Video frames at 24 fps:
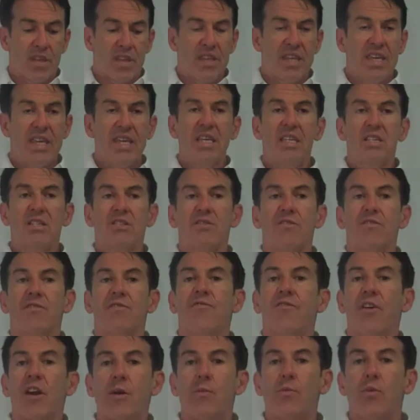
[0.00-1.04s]
these
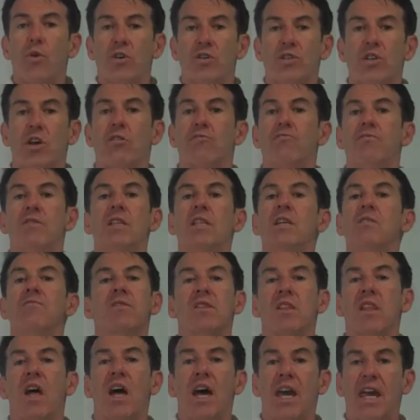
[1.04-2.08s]
frameworks are really
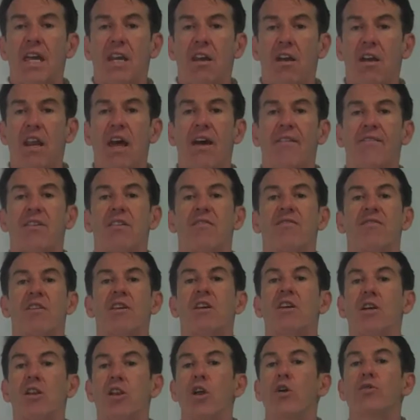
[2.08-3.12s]
reliant on having a
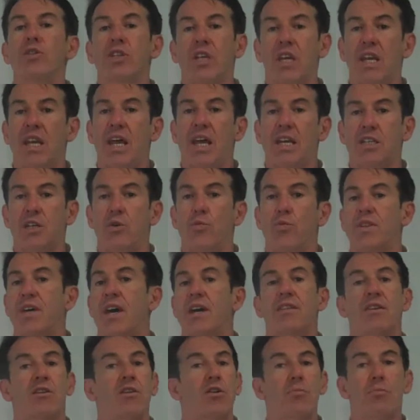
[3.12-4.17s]
very close connection with
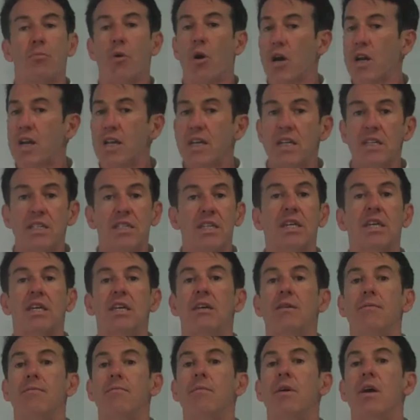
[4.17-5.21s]
either your marketing
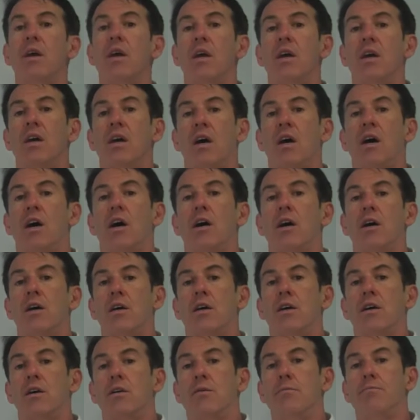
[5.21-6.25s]
team,
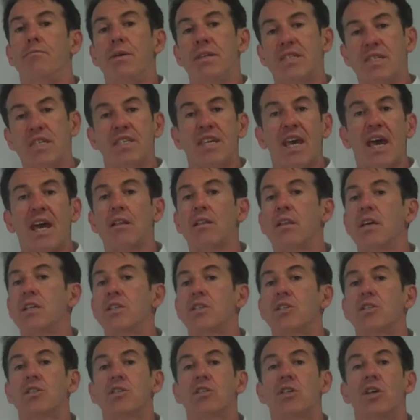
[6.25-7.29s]
business
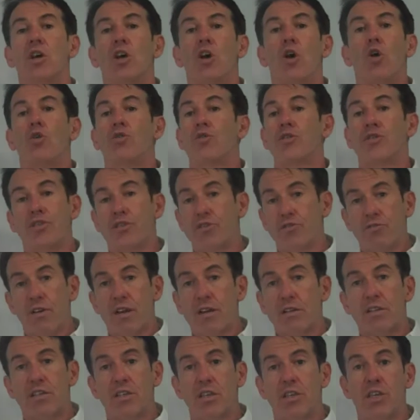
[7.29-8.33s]
analysts, or
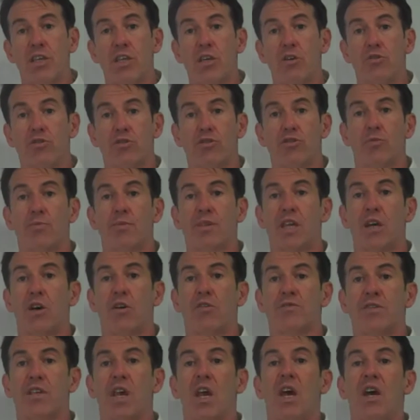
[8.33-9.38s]
directly to the users
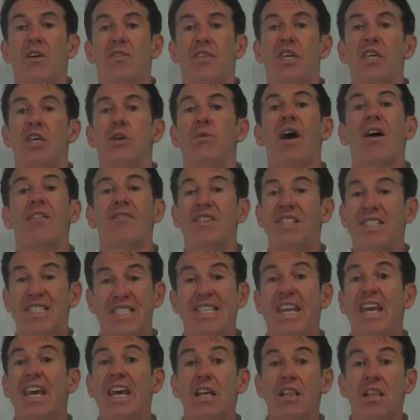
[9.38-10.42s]
themselves, that you have
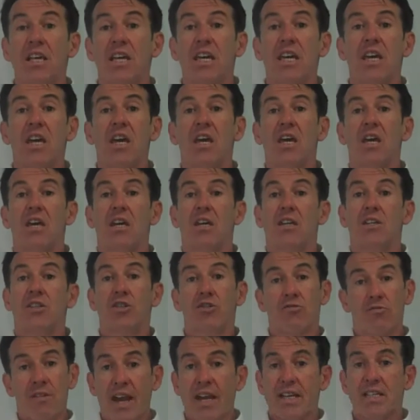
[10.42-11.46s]
daily
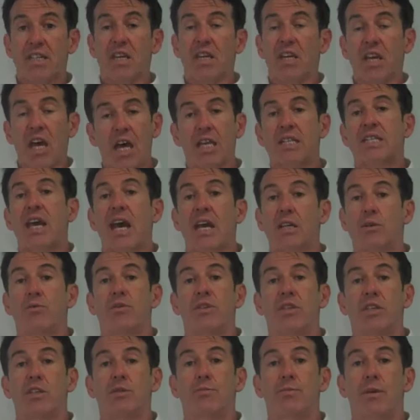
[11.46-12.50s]
direct contact
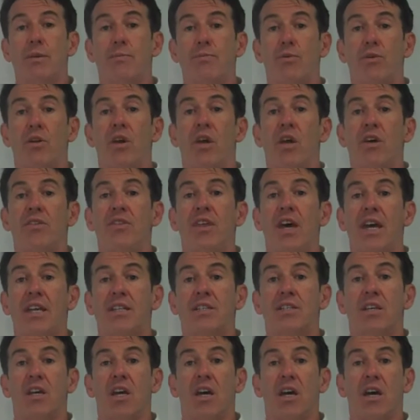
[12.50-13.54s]
with these people,
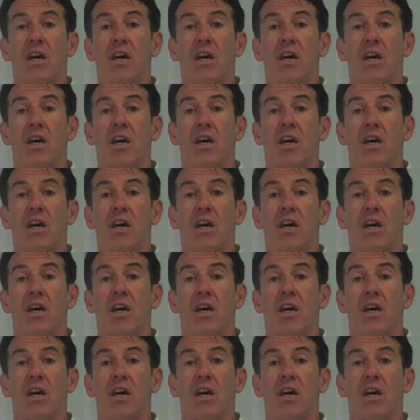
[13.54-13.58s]
that